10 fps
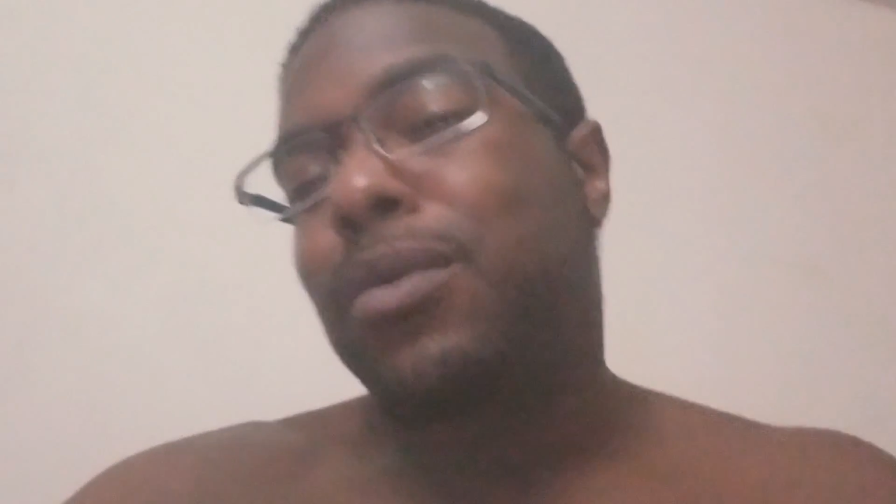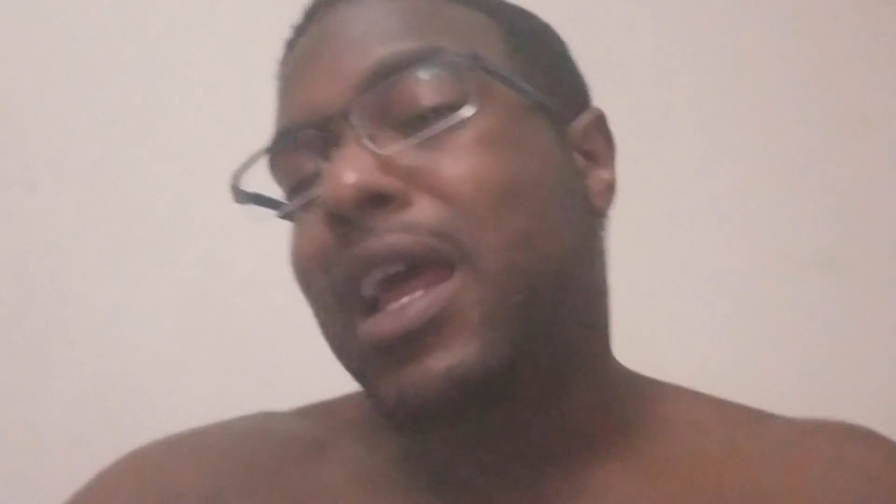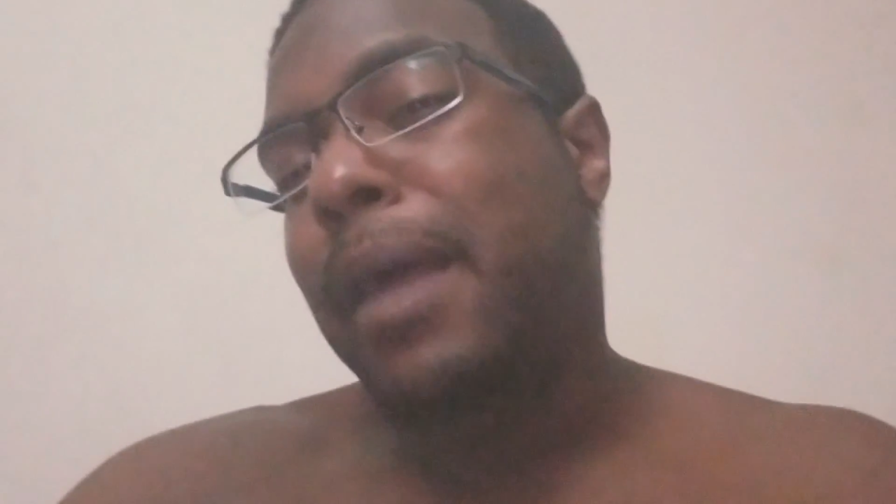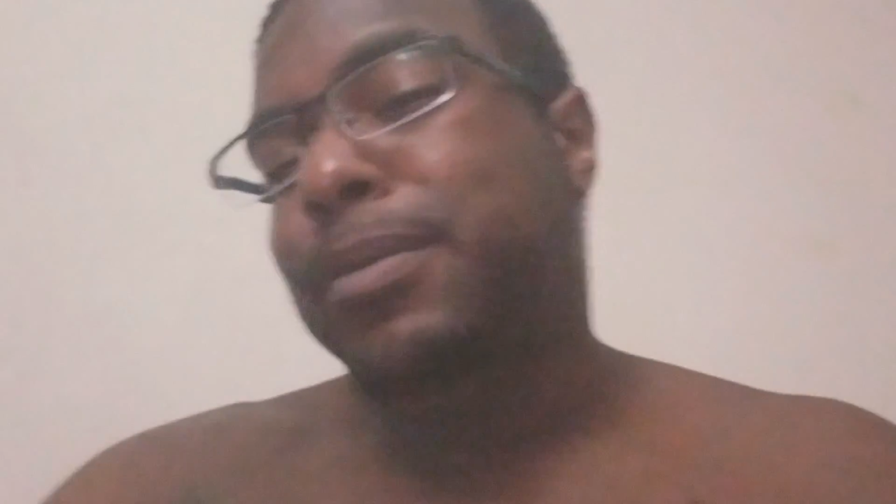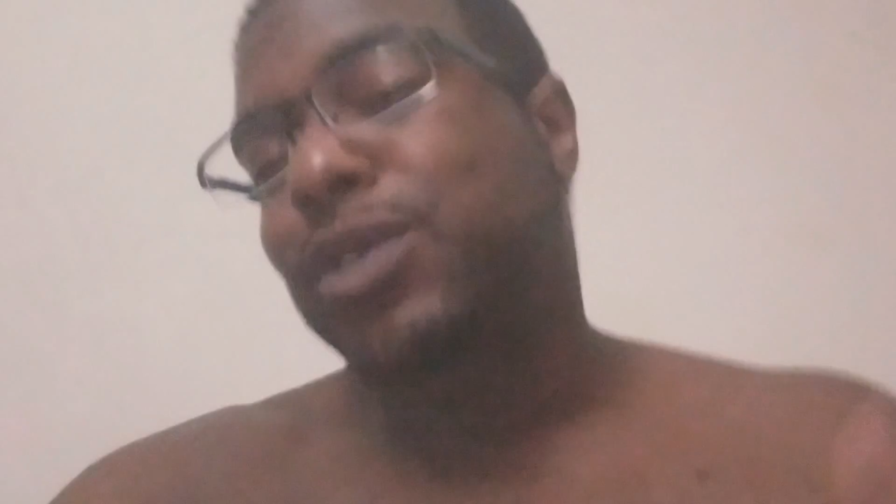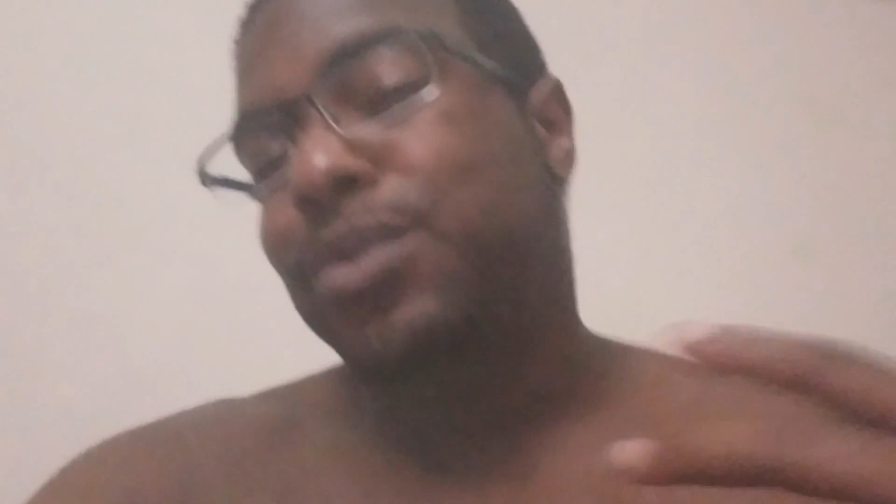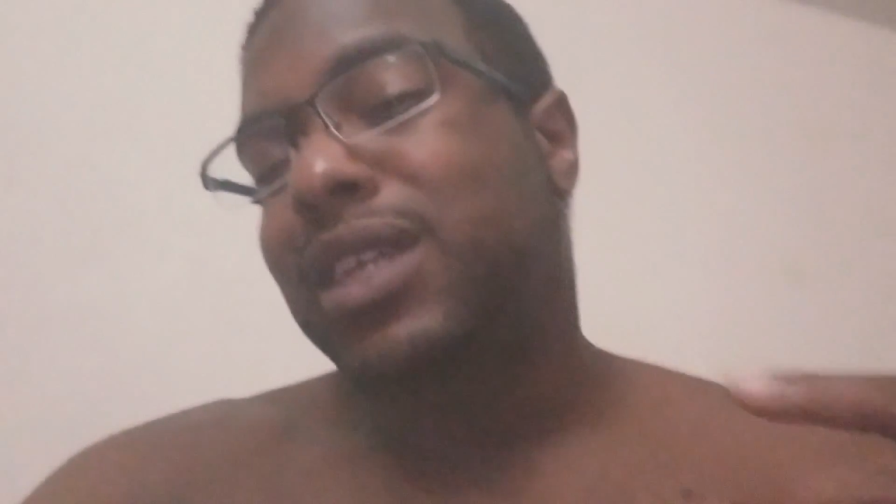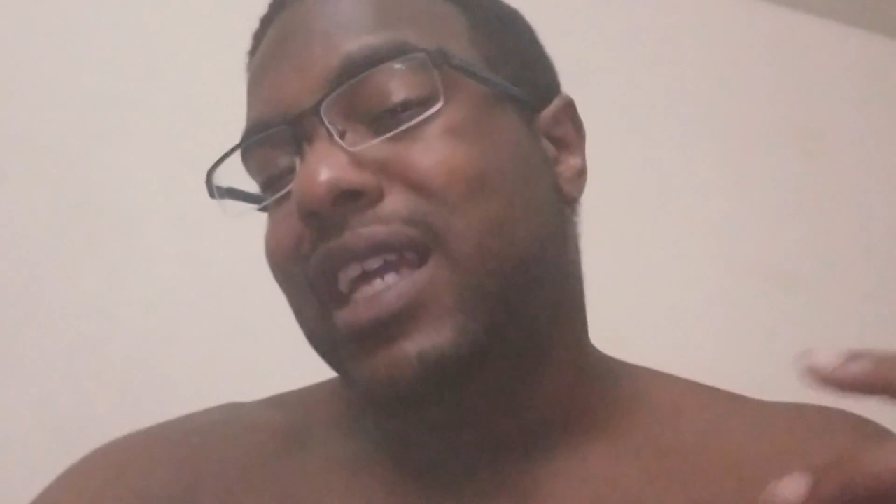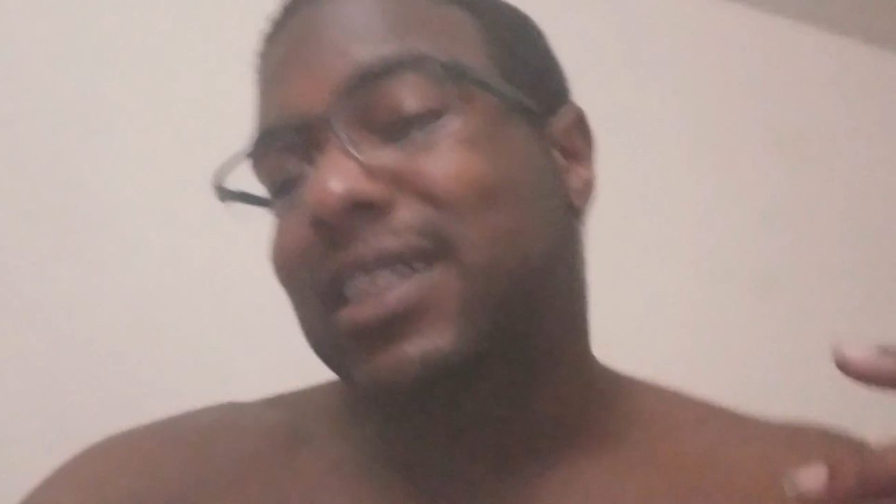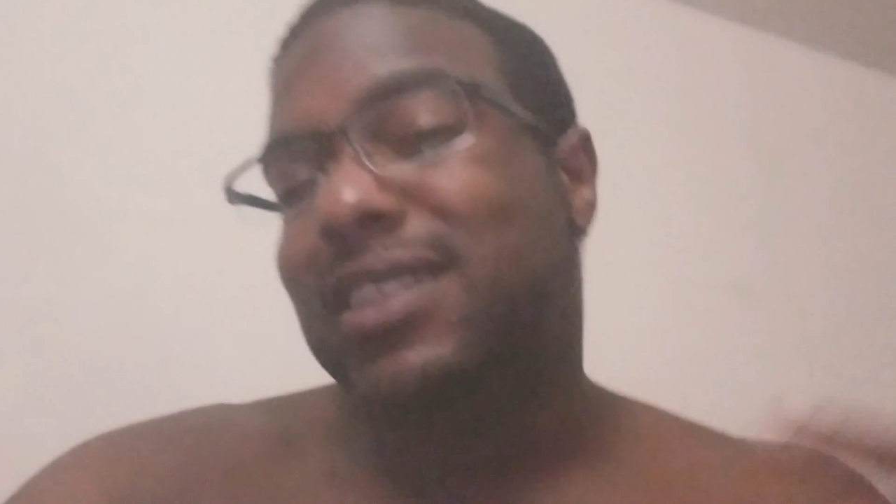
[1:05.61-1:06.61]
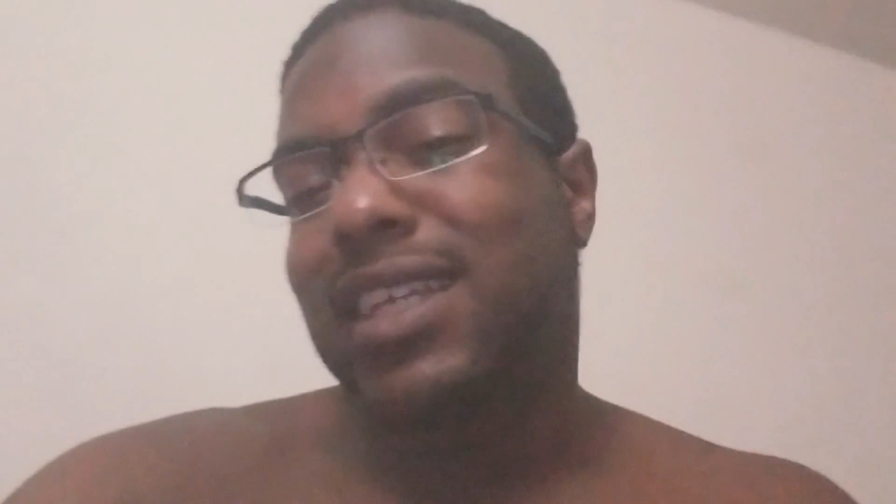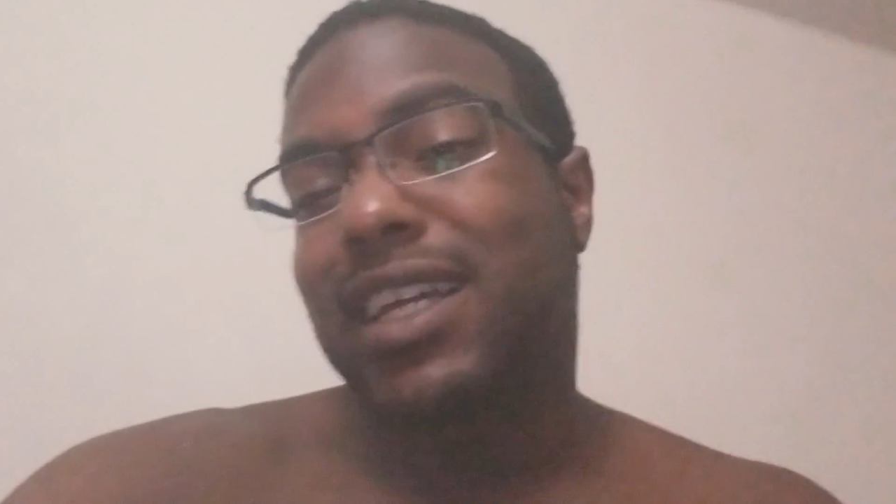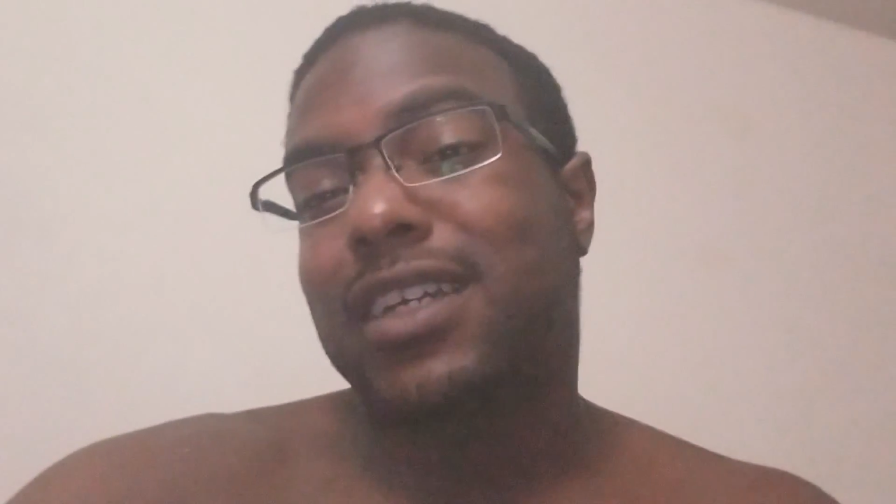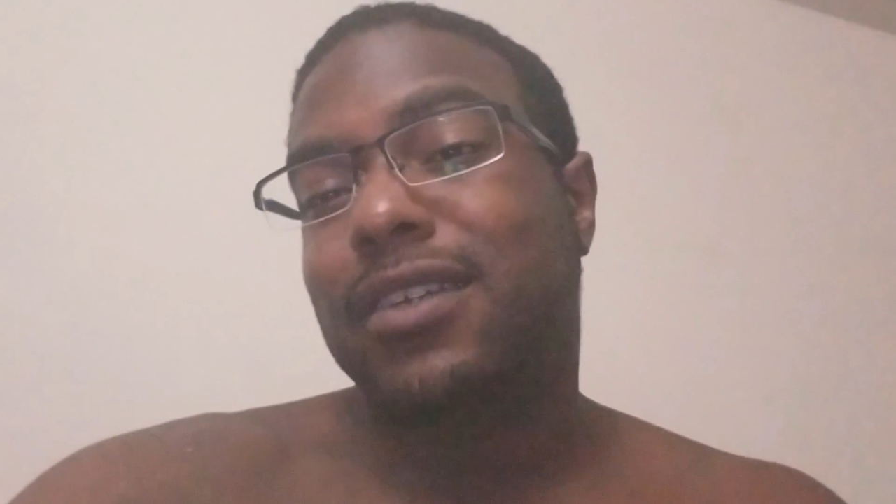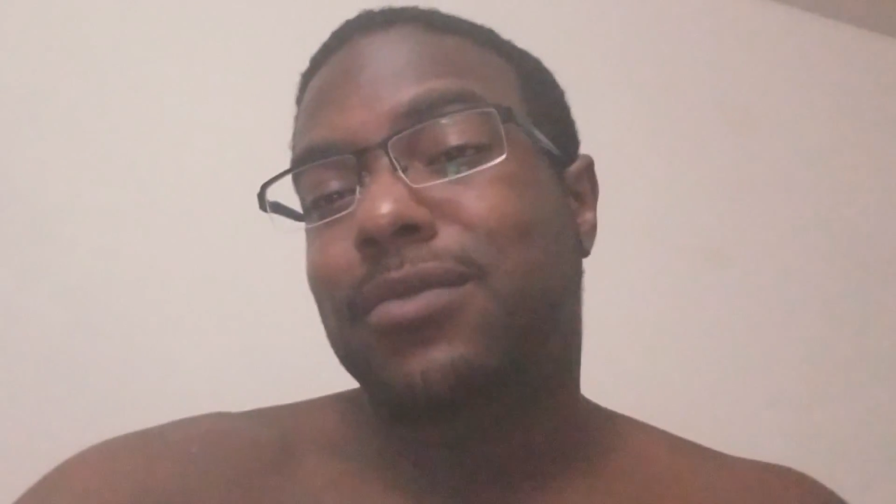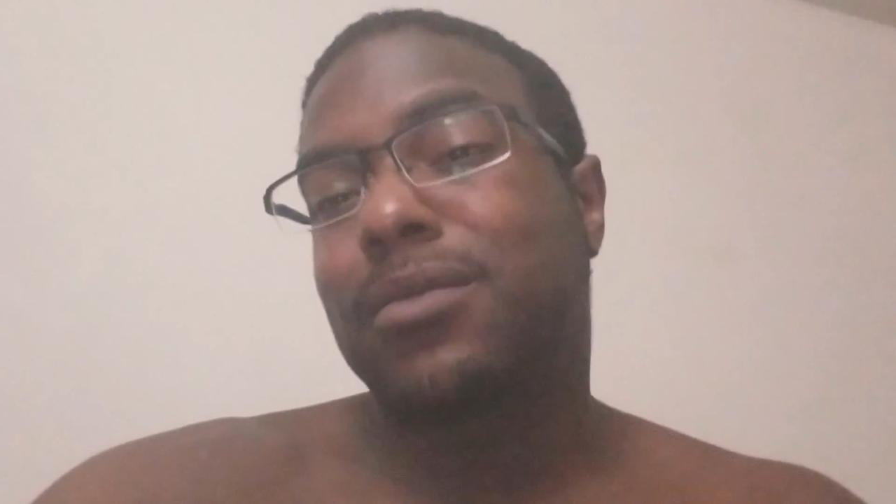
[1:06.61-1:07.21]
what happens when you get sick?